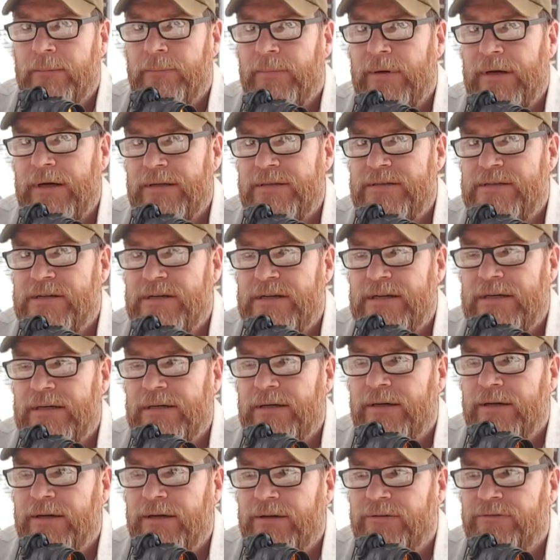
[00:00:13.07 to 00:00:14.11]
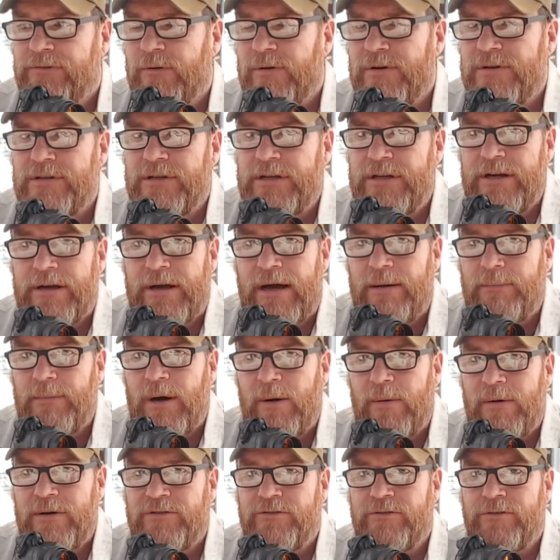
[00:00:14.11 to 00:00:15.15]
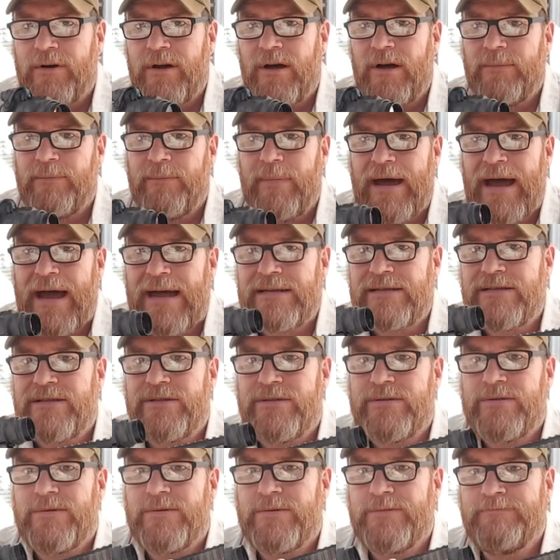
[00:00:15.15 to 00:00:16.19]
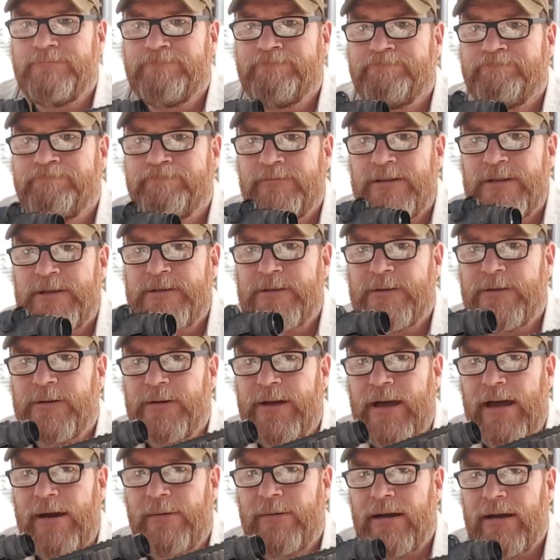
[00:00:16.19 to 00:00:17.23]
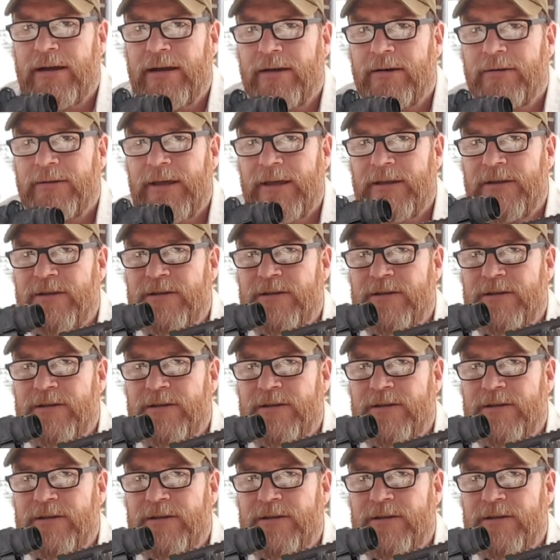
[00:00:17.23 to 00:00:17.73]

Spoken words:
But unfortunately, I'm always drawn back to this little guy right here. Now,